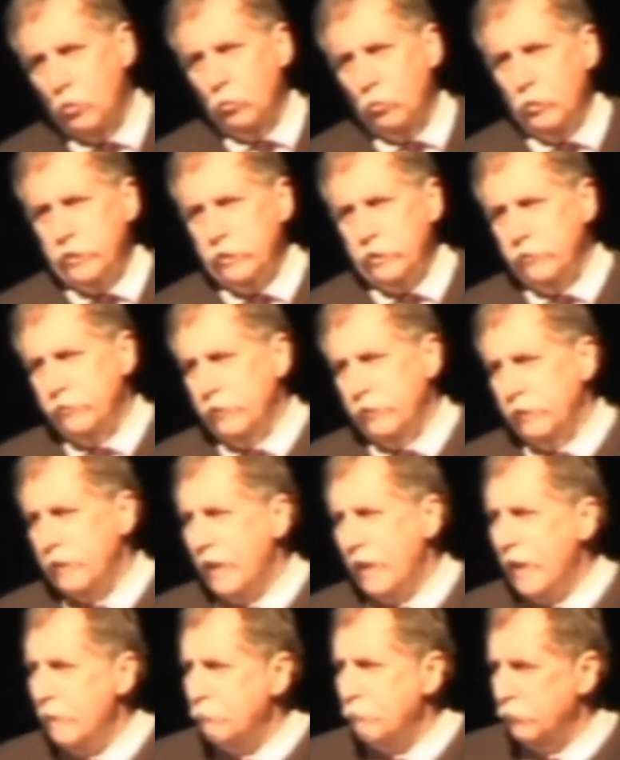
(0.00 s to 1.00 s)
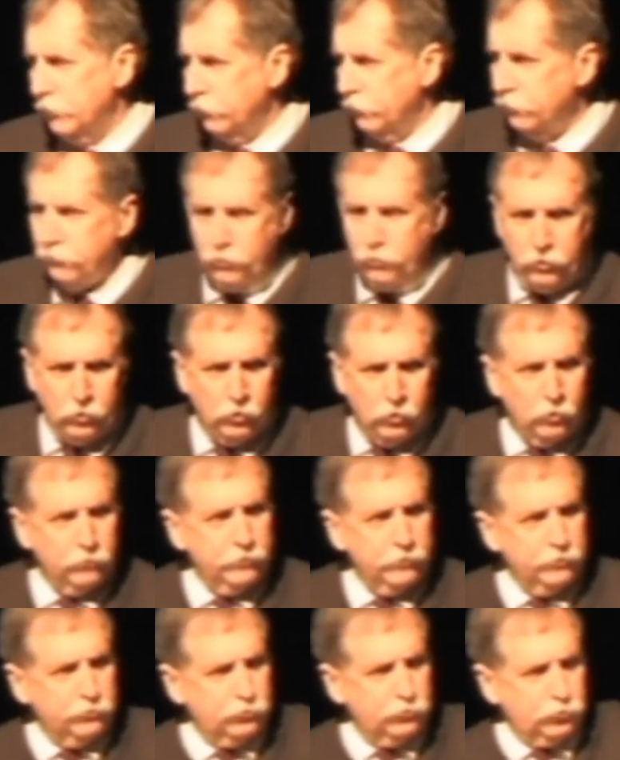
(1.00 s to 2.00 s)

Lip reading: What do you think happens to all these